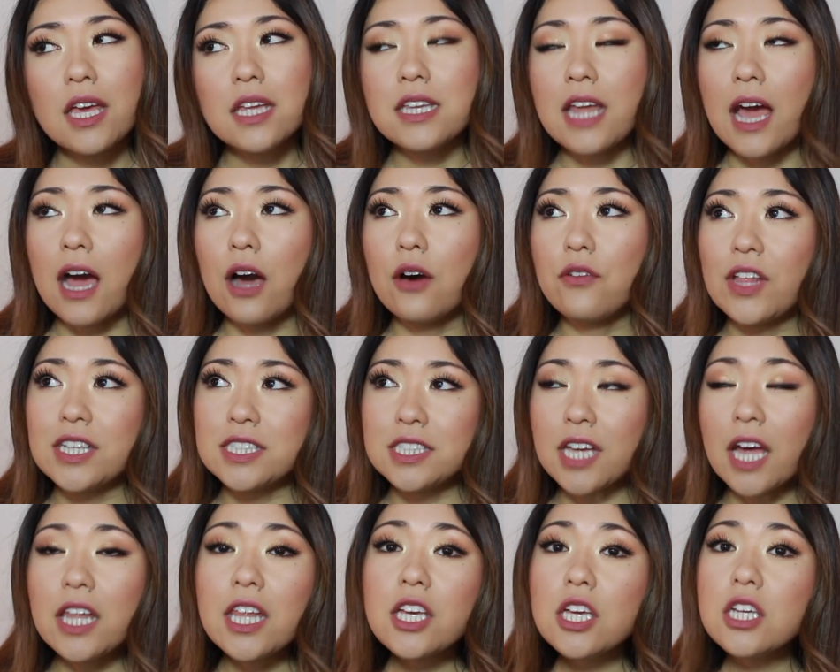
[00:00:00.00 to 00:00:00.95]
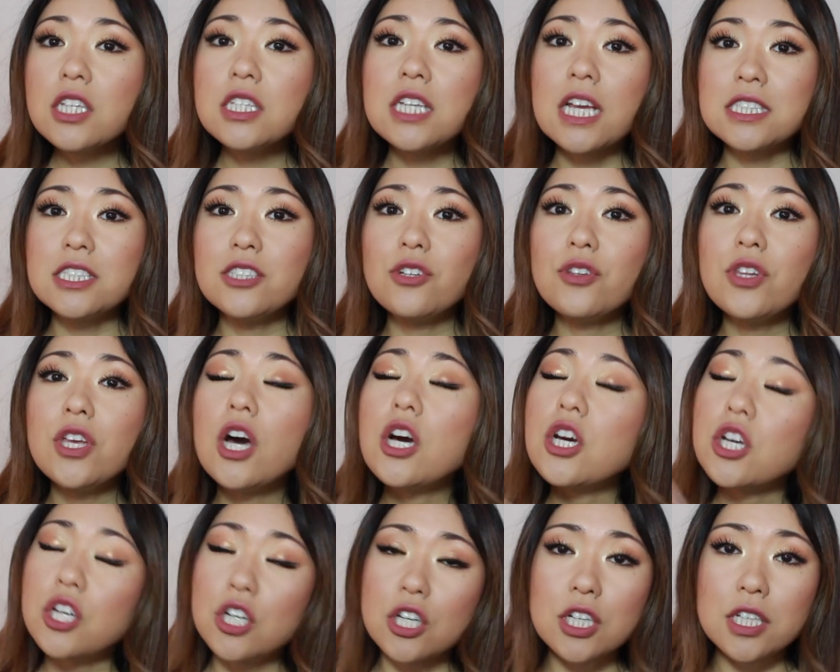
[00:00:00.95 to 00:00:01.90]
Now, that's not like a necessarily
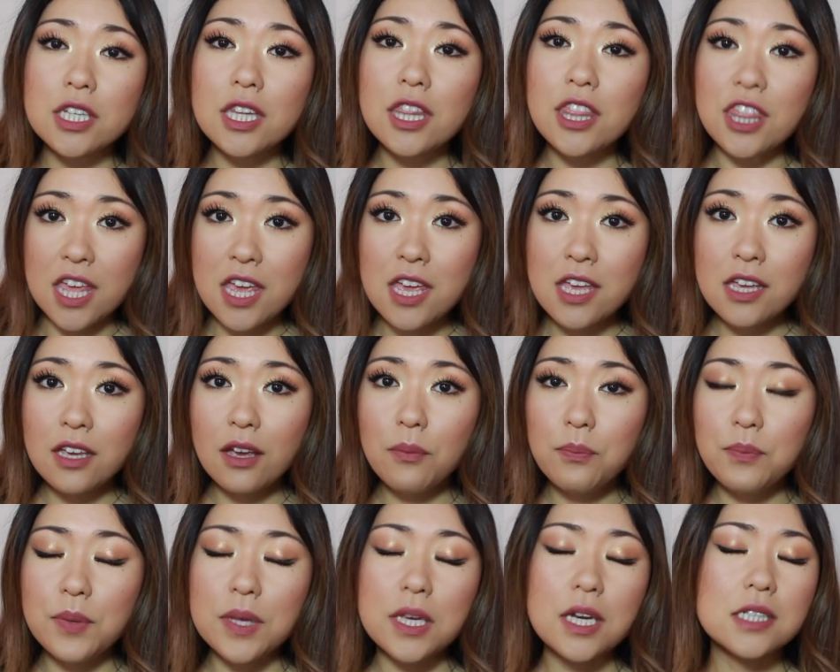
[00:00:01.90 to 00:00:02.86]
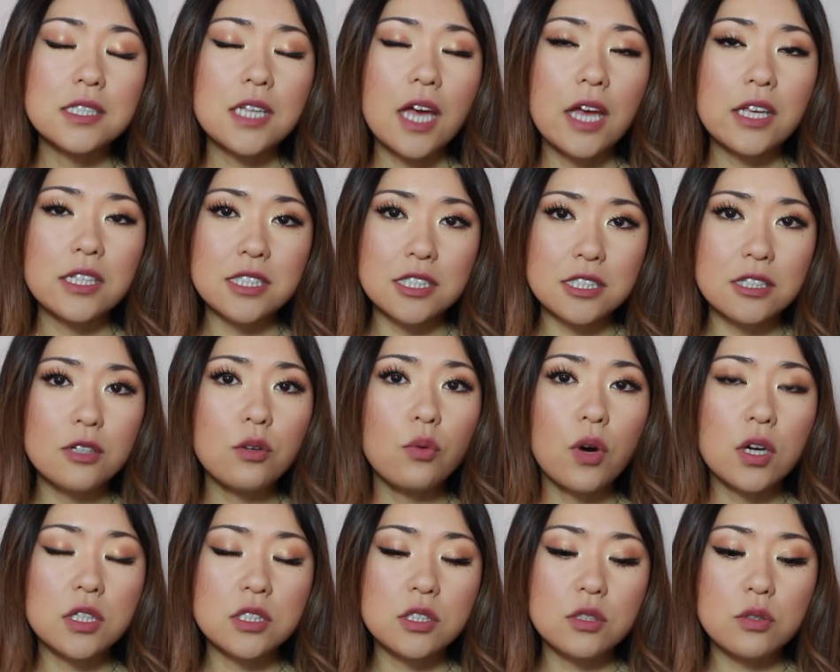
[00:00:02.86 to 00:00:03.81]
a good thing because I still
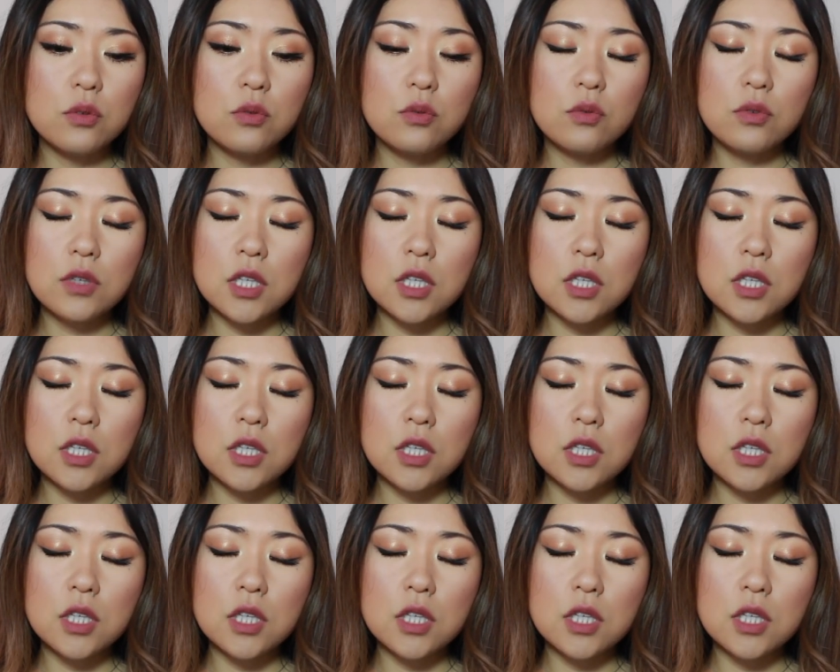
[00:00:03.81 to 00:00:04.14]
want to,